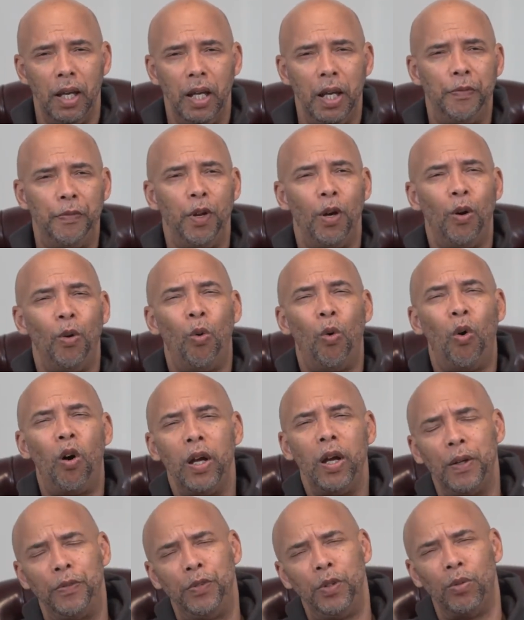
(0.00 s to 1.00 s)
If, you
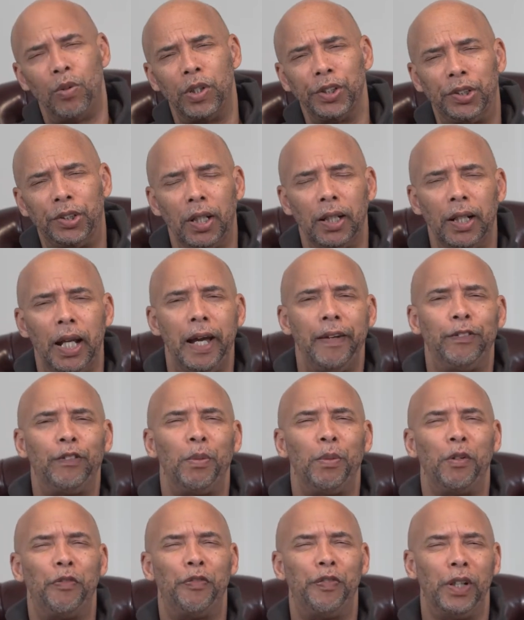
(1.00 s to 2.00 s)
want, if you want your life
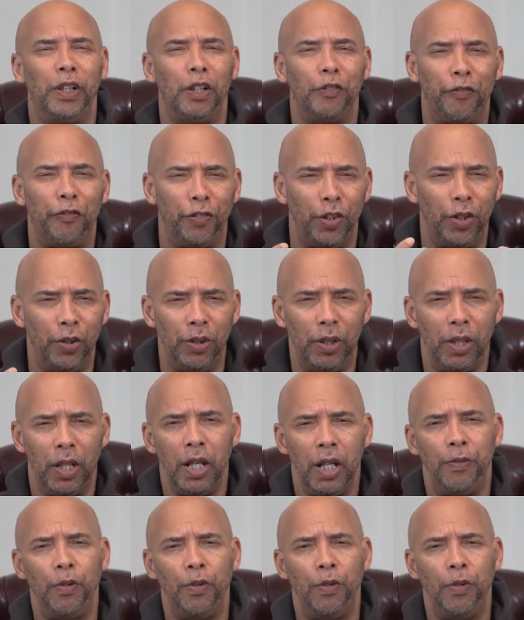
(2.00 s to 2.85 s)
to be full of fruit,